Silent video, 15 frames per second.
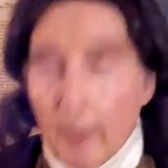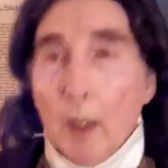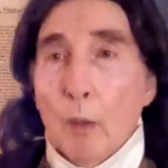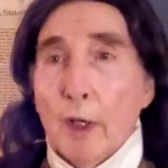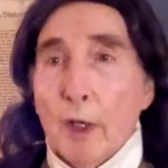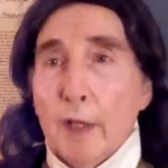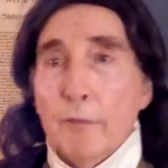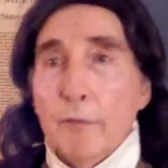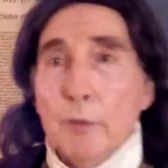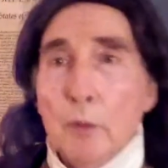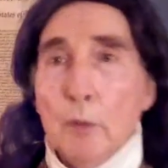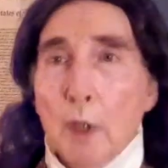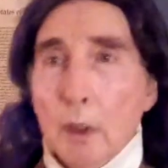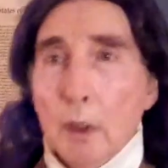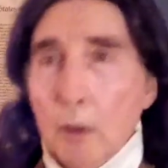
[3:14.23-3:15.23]
Well, if you
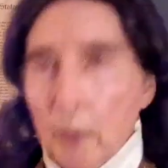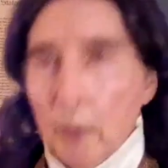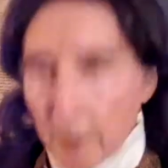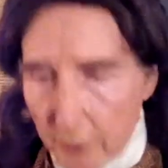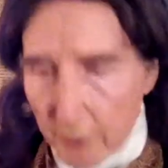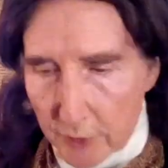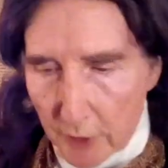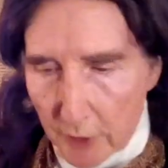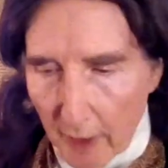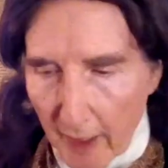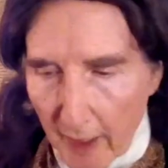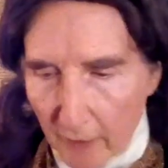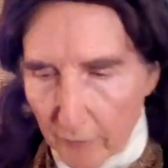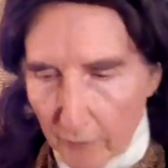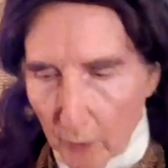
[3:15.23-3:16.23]
look at the
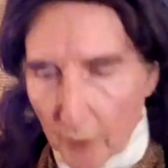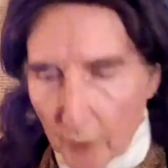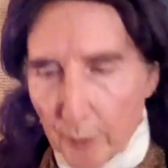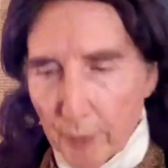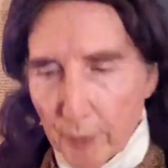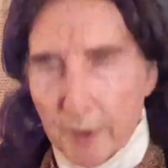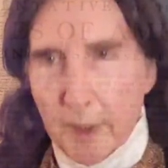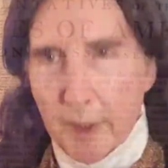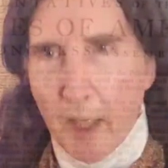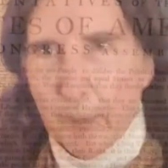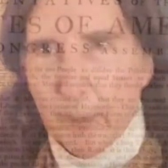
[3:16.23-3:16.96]
July 4th print copy,